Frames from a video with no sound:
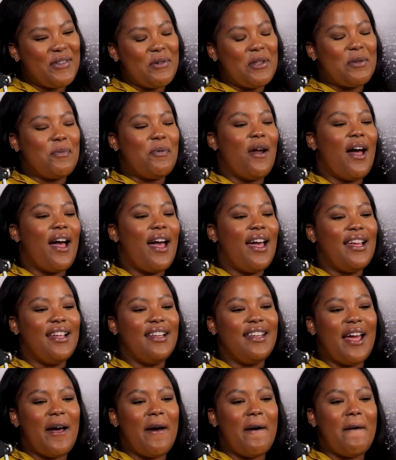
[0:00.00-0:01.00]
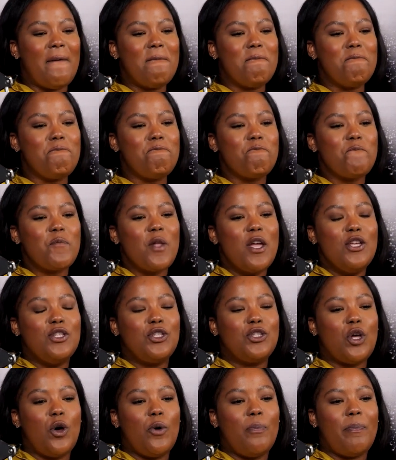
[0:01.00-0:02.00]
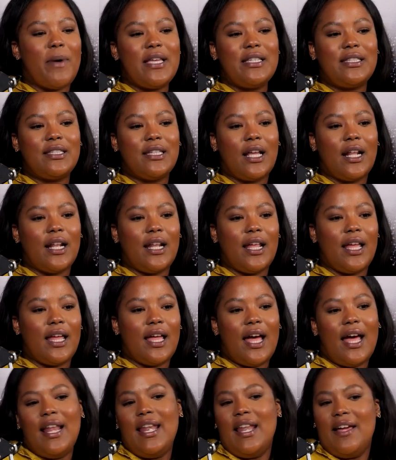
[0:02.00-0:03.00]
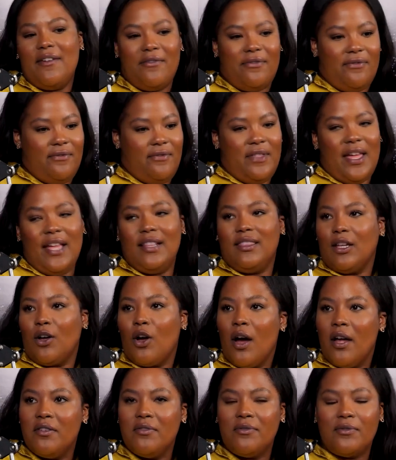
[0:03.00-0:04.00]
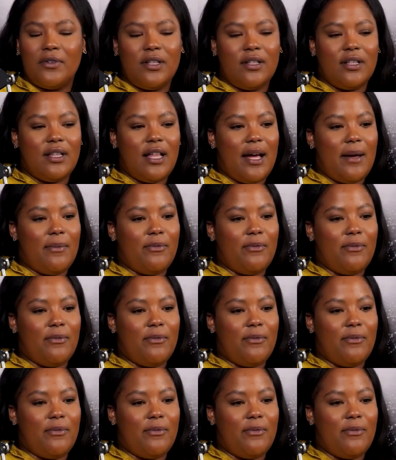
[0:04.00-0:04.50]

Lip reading: with pride. So basically, I love that the carnival,